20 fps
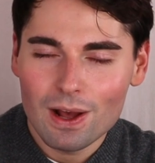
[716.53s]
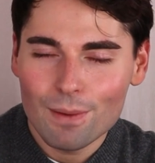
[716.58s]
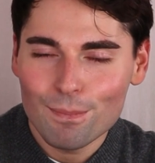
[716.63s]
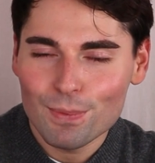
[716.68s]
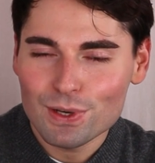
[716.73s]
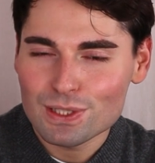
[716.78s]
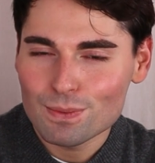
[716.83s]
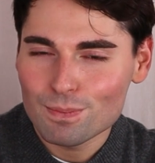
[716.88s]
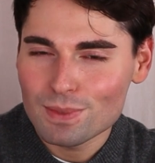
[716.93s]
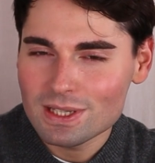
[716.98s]

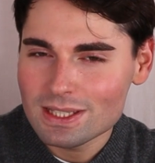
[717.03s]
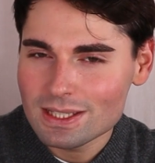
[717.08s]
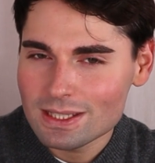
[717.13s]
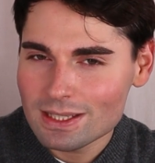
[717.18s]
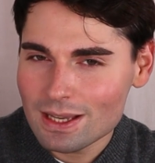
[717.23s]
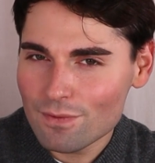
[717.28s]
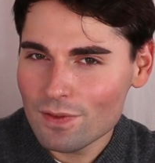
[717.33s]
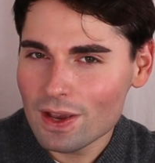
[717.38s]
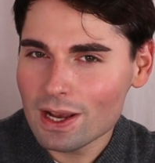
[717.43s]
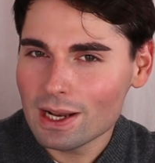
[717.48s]
but
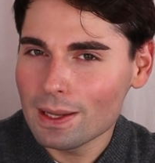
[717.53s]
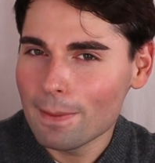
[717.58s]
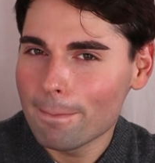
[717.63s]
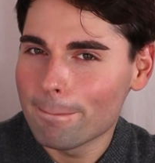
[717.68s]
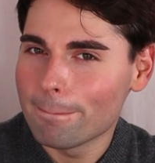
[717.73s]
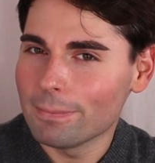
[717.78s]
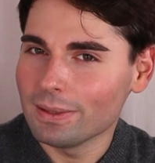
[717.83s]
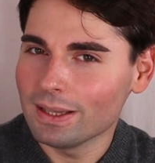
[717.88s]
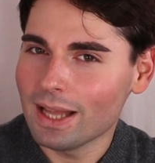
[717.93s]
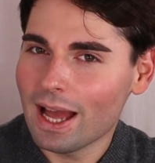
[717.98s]

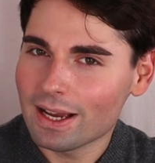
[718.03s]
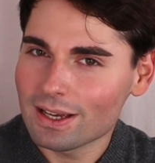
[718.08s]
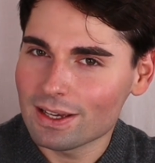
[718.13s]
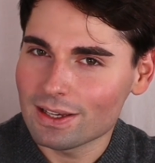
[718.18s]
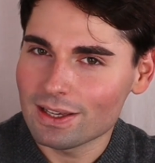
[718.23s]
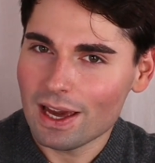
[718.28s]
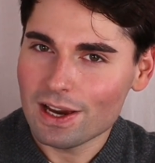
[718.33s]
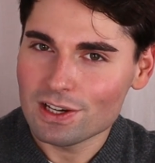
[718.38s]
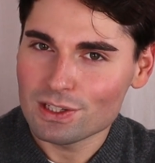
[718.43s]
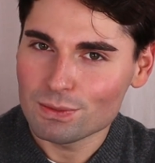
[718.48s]
specifically
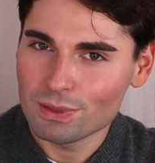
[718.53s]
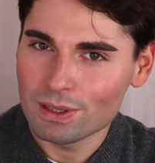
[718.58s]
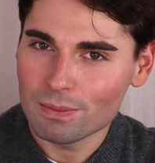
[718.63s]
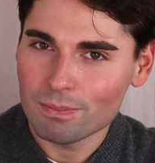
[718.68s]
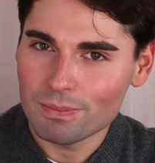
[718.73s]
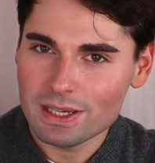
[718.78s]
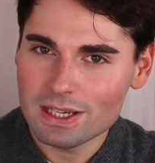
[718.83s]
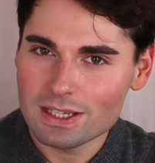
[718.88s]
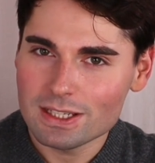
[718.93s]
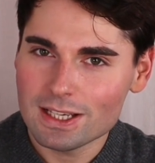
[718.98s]
black cashmere
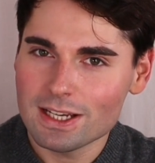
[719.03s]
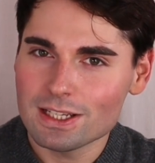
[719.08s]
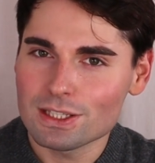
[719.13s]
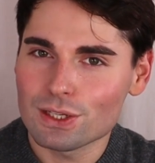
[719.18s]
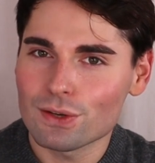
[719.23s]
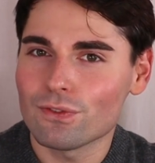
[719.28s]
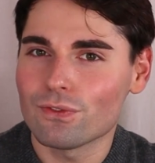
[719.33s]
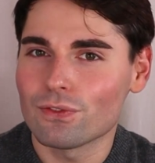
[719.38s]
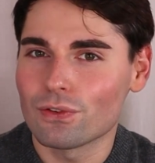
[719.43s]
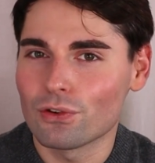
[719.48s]

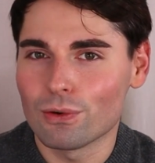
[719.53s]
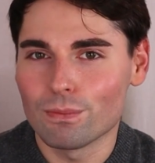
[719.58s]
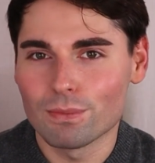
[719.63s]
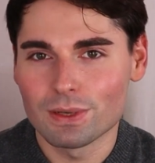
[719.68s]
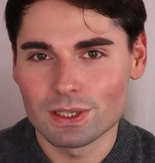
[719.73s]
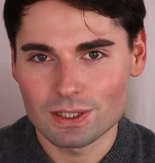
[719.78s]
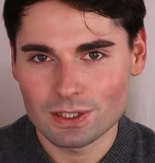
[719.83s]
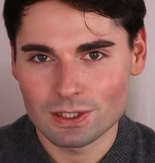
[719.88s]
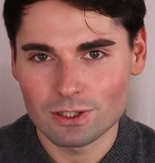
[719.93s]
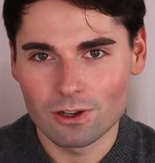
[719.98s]
pieces from
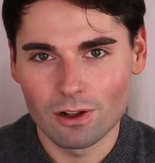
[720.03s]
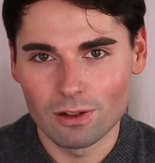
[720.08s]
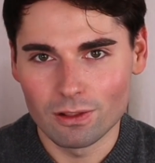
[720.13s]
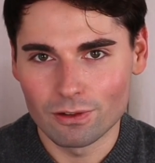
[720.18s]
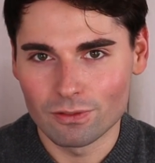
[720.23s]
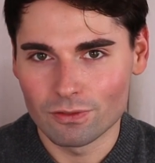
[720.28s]
Saint